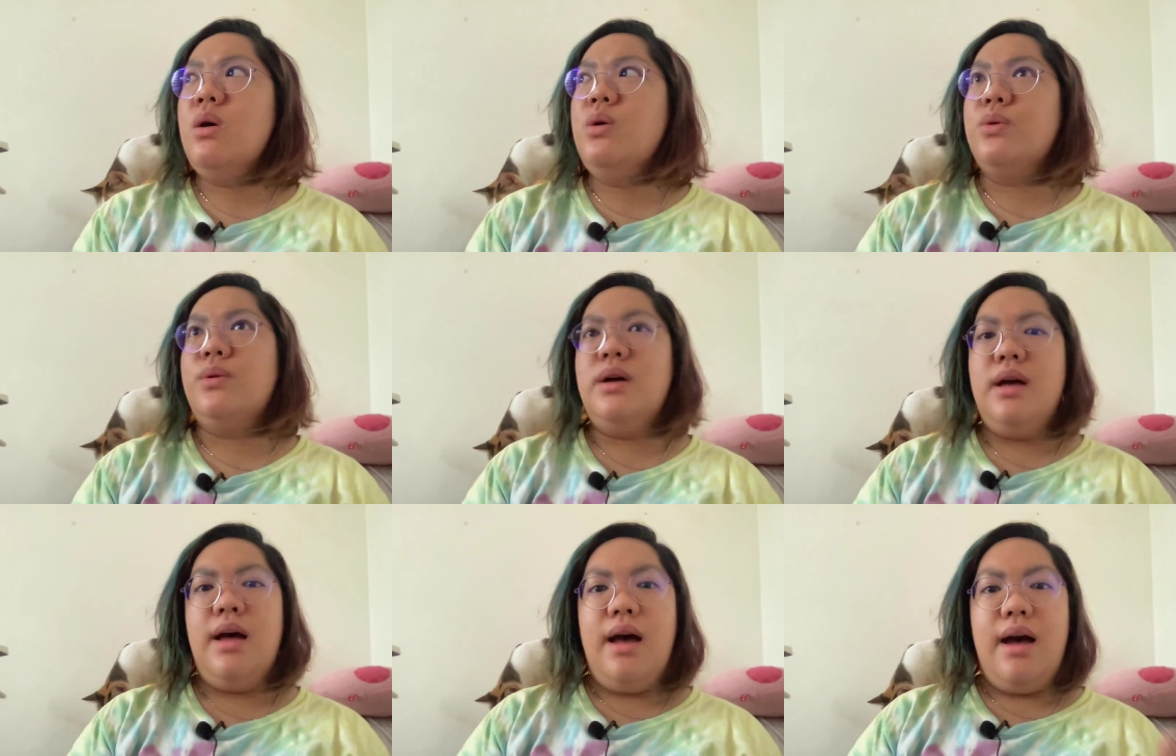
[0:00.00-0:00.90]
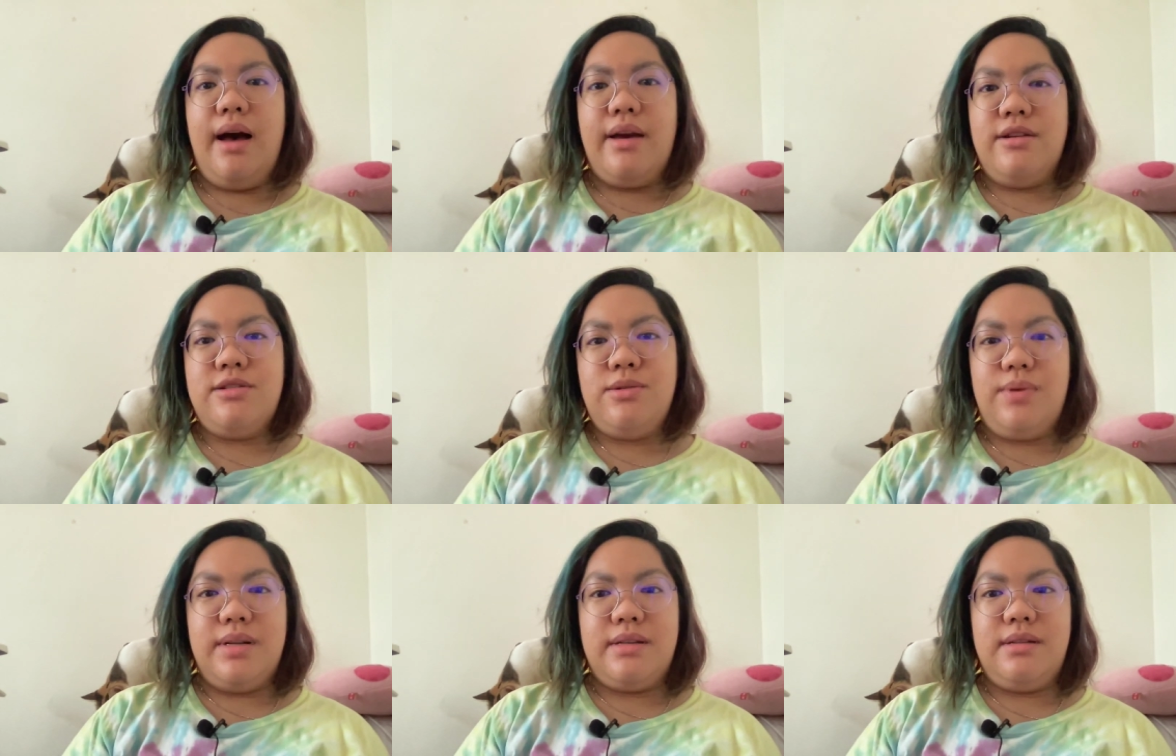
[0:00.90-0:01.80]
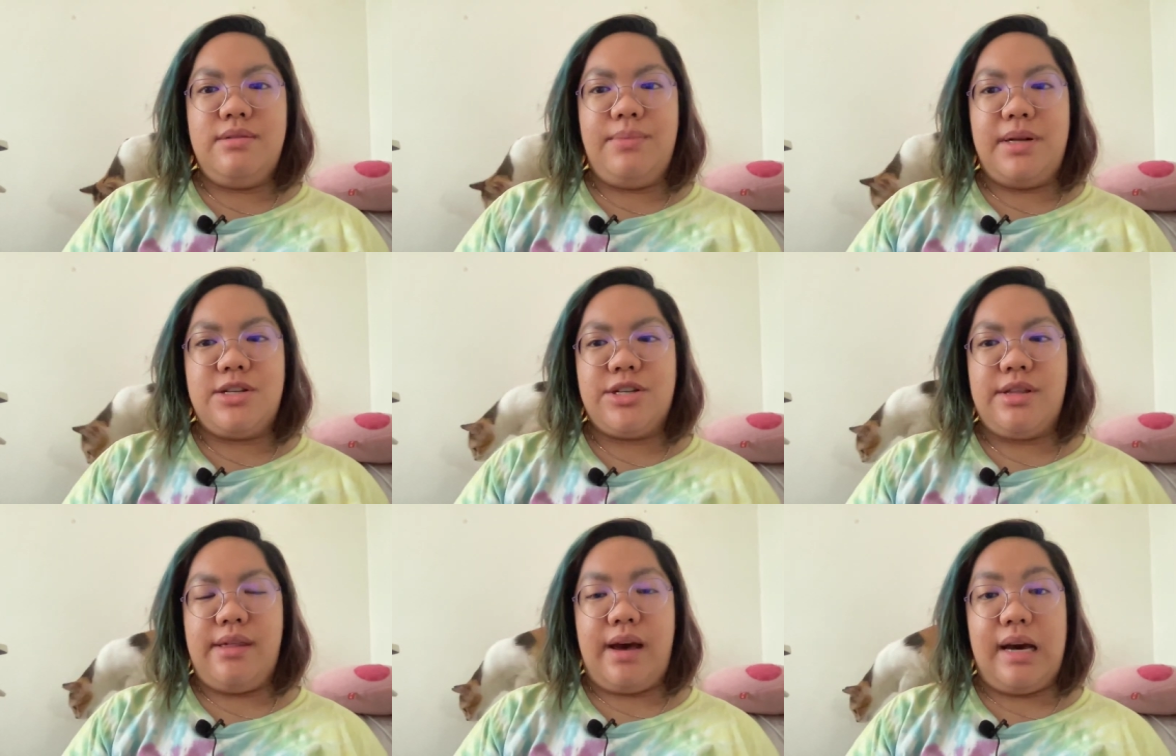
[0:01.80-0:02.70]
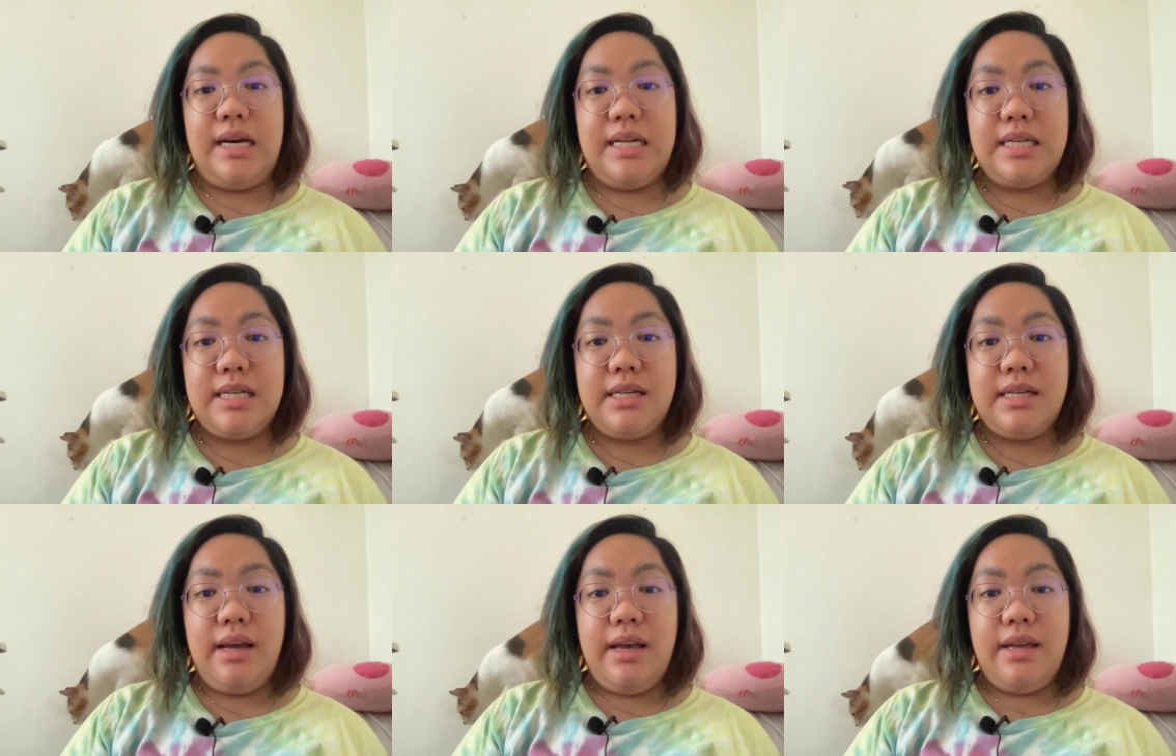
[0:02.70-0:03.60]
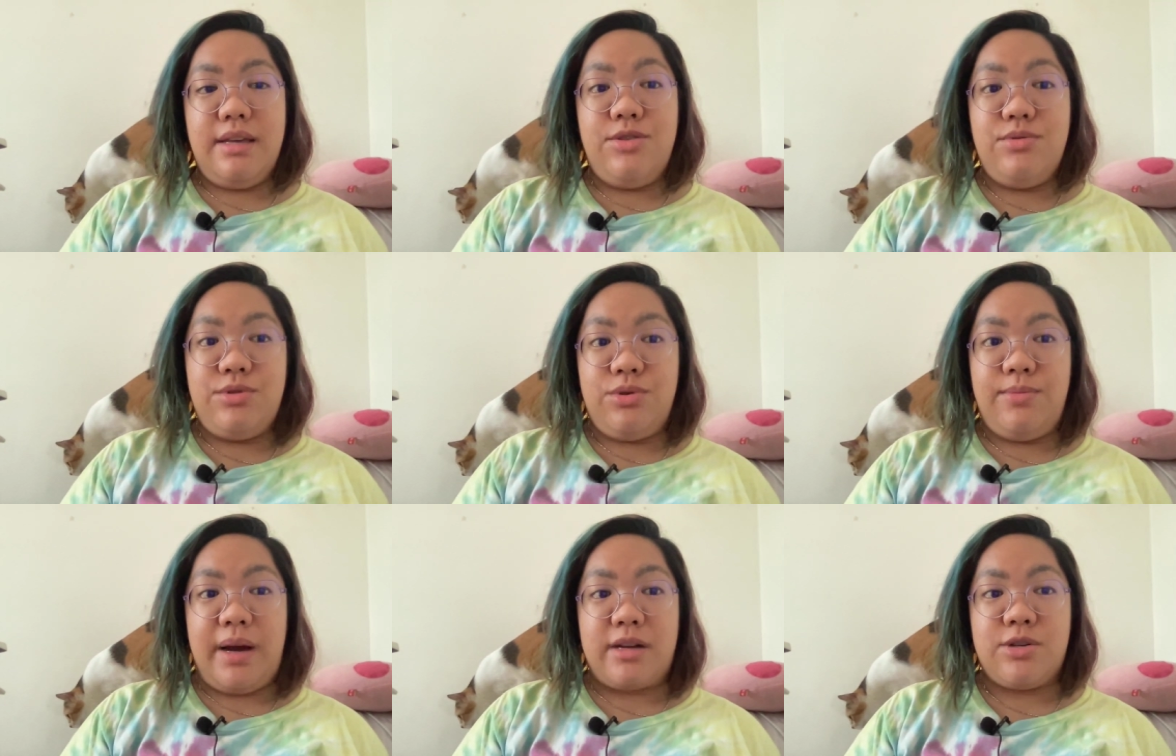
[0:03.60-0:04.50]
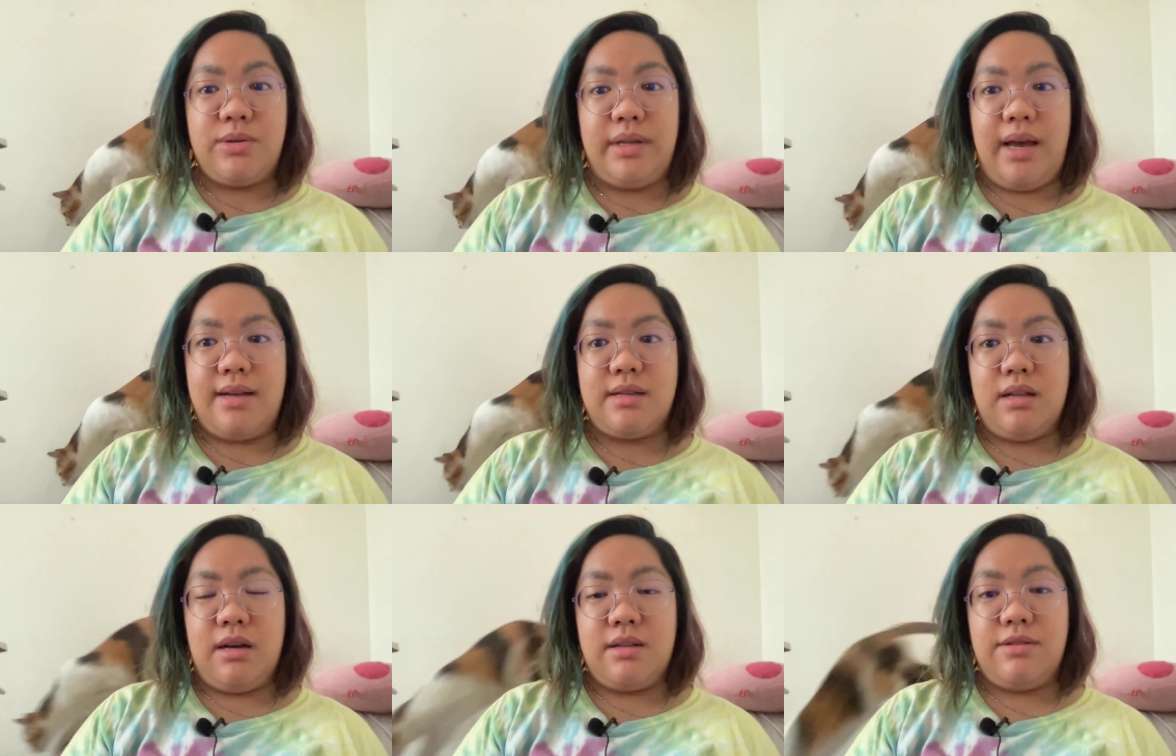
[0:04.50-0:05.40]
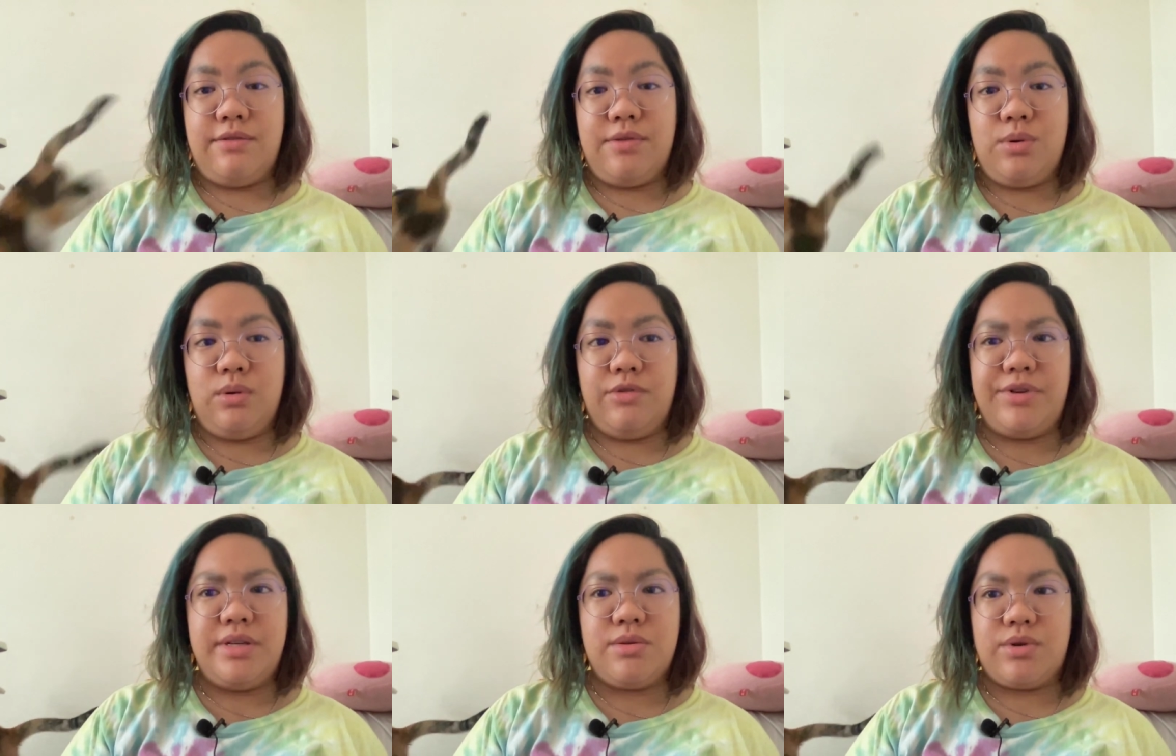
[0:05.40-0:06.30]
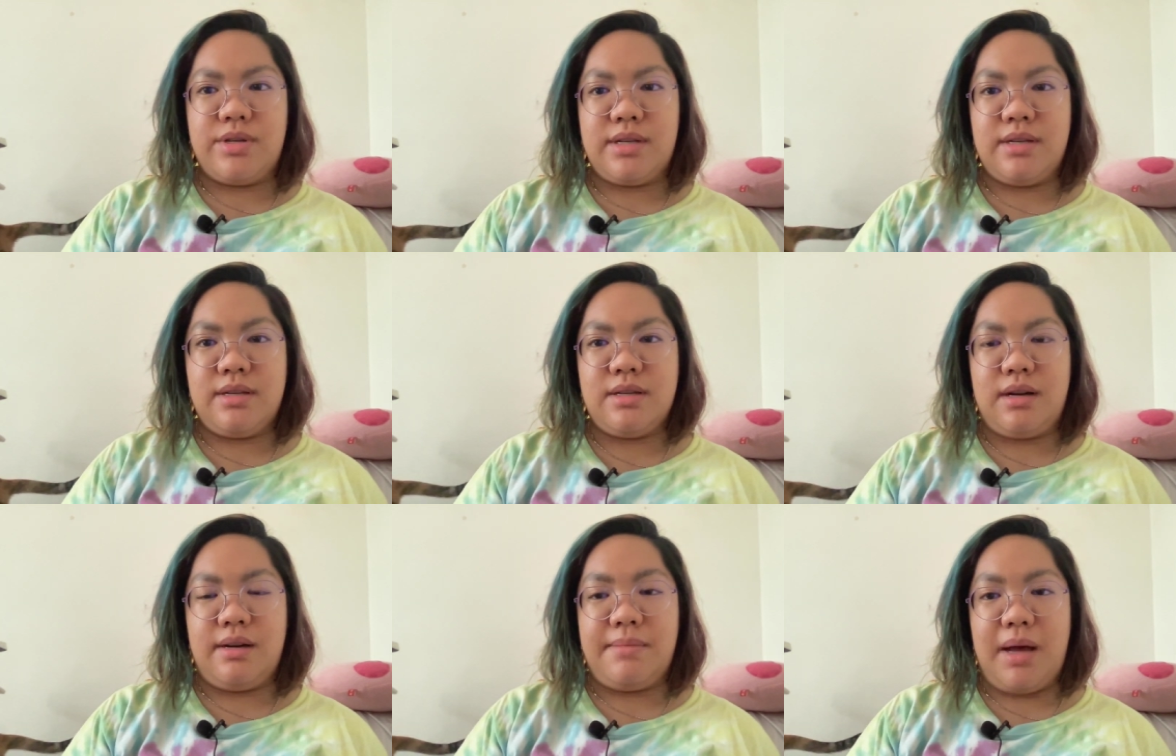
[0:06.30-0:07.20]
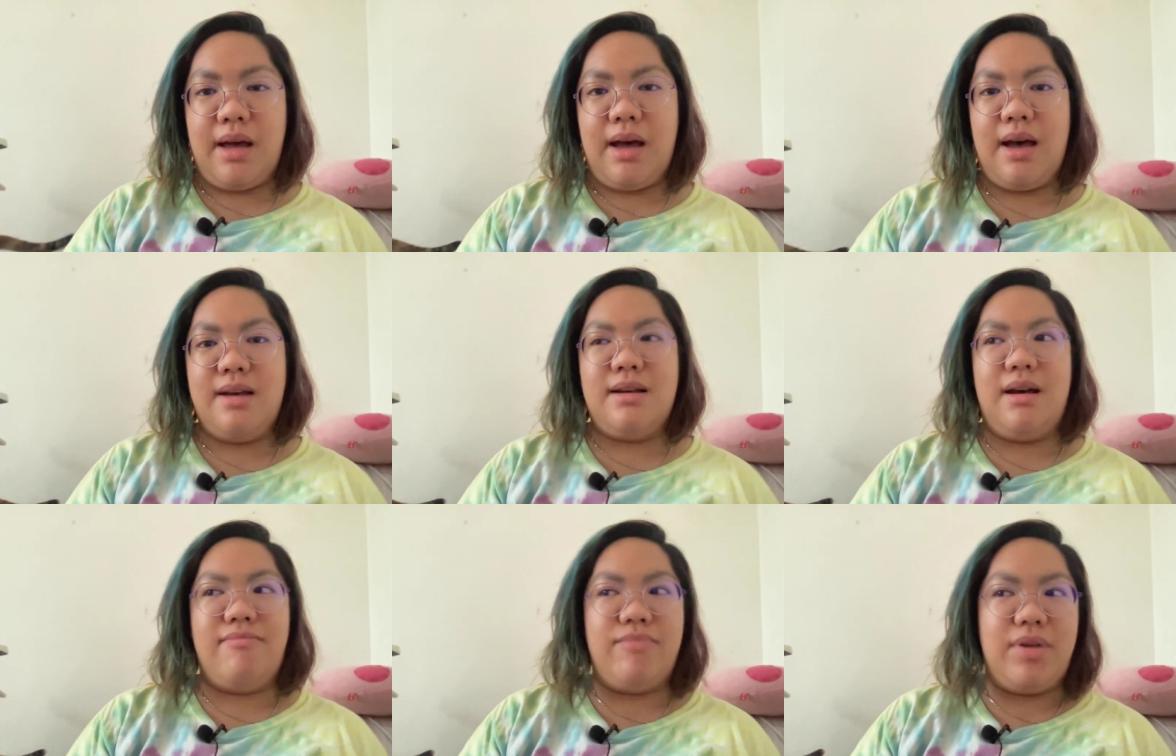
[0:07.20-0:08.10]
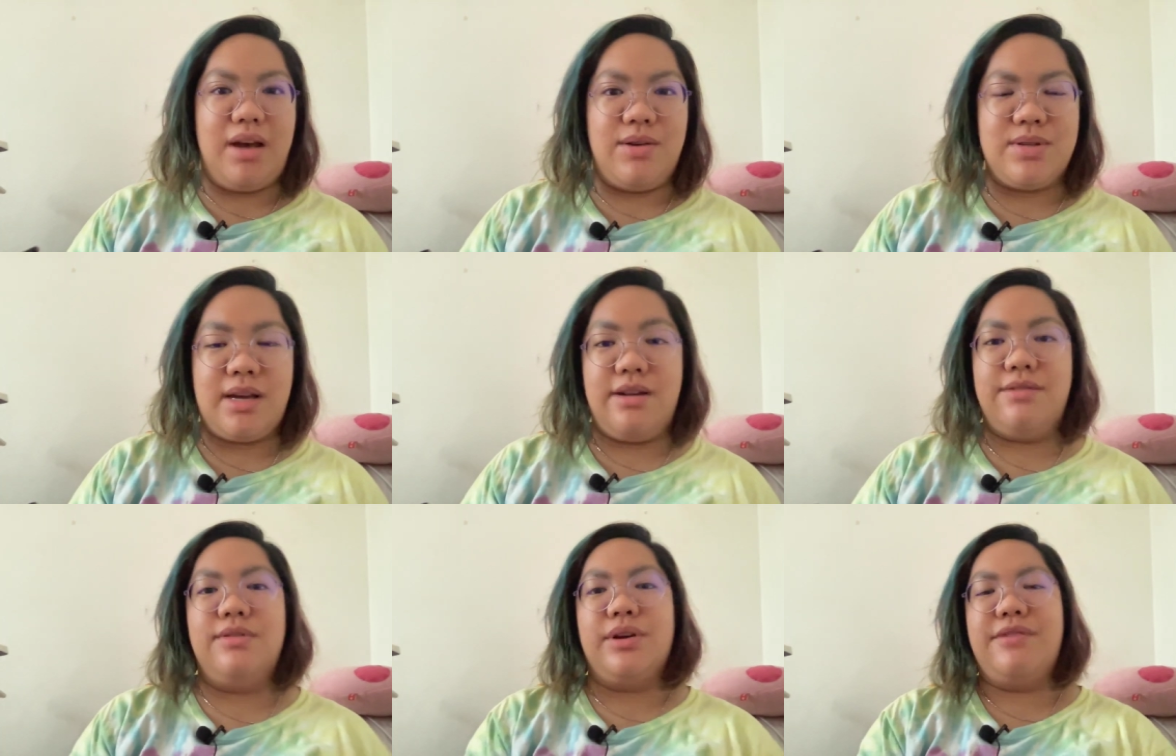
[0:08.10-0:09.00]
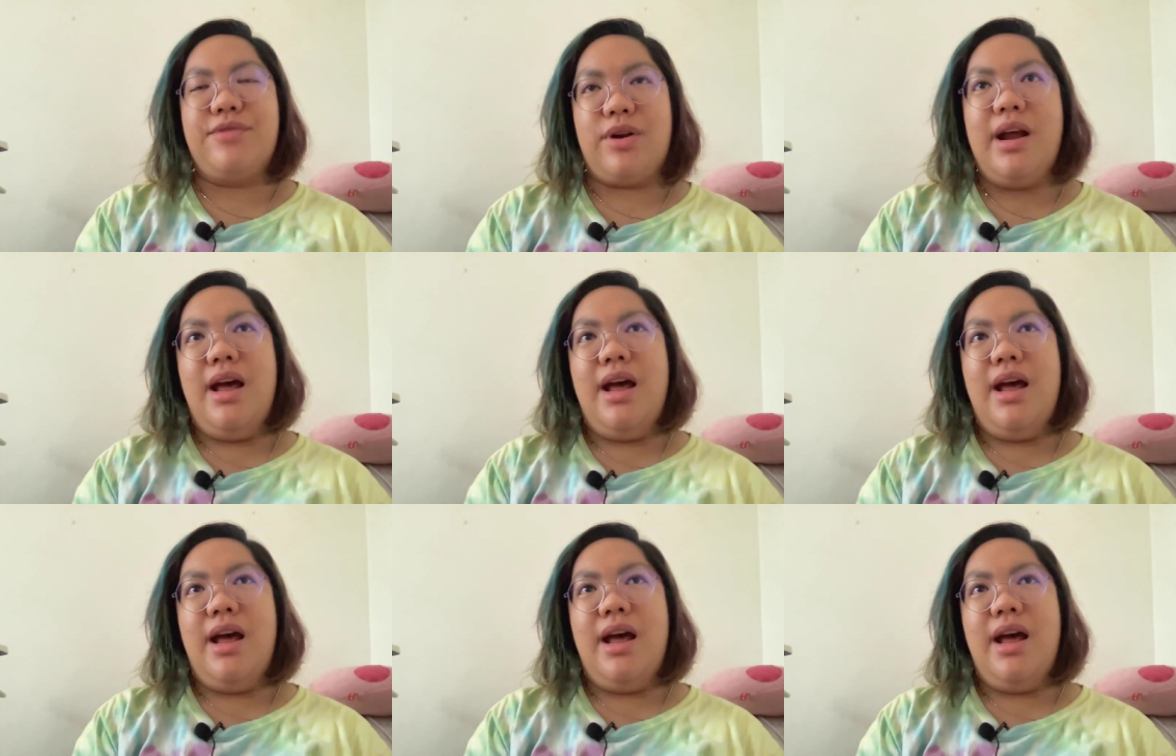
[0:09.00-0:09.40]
oh, I also wanted to mention that YouTube actually has a lot of cool resources outside of looking for